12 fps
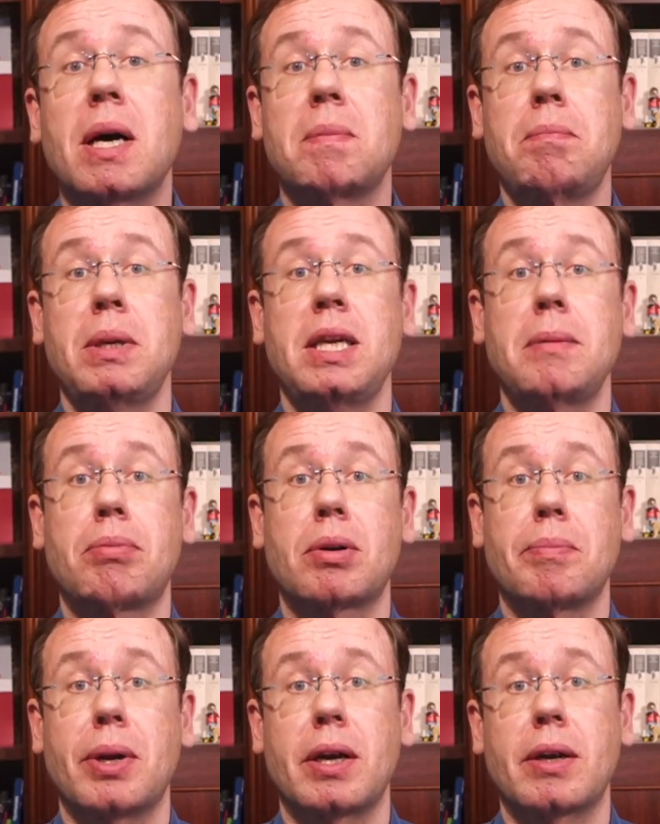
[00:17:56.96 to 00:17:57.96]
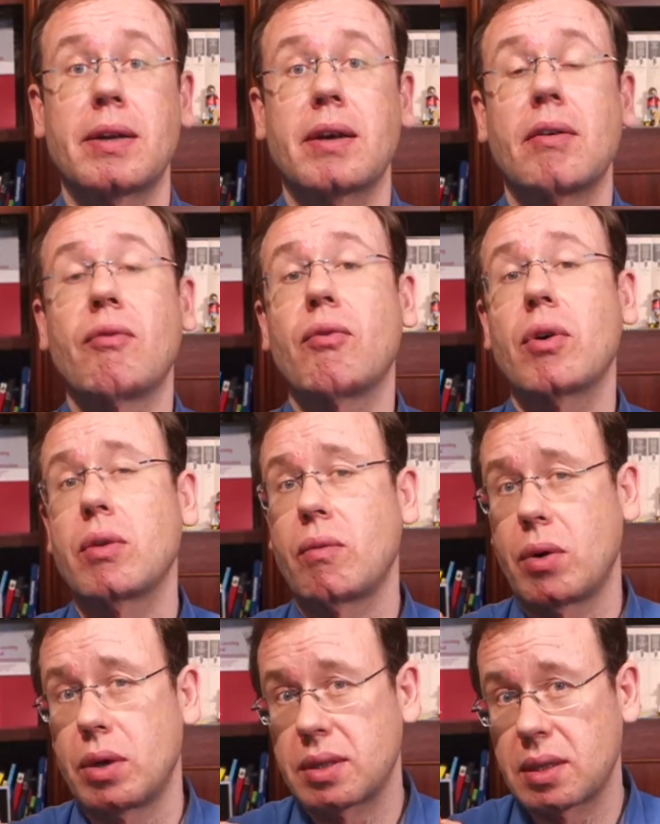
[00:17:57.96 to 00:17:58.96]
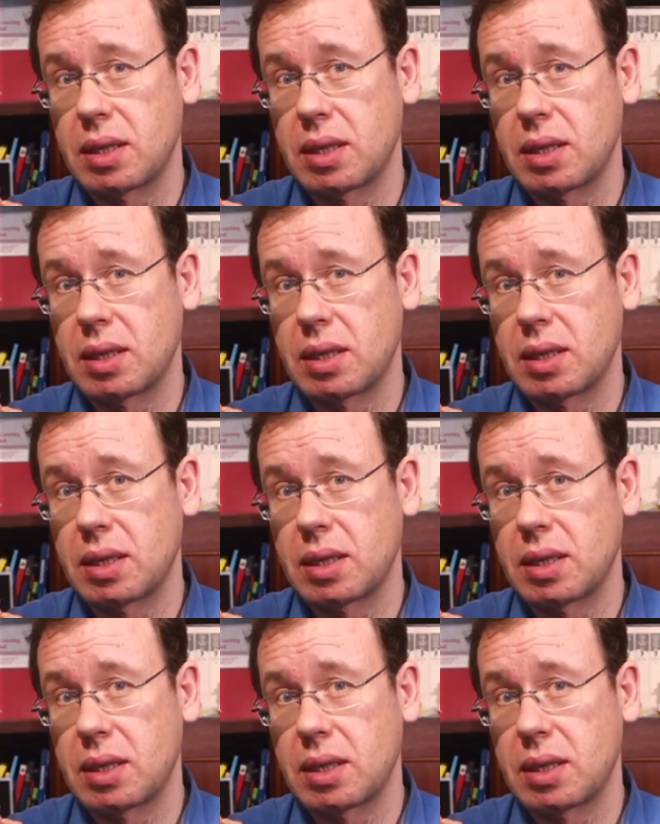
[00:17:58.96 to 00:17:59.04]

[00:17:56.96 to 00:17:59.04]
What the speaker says: but be prepared for the worst